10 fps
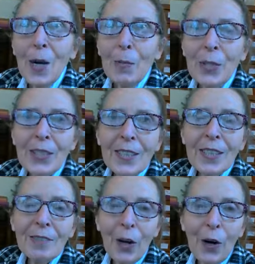
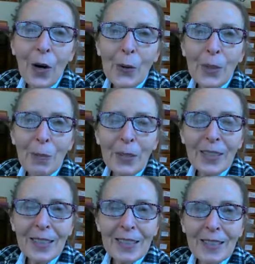perceive our own
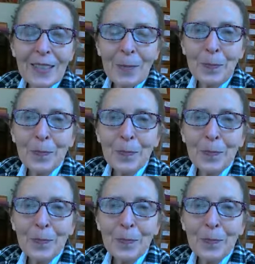abilities.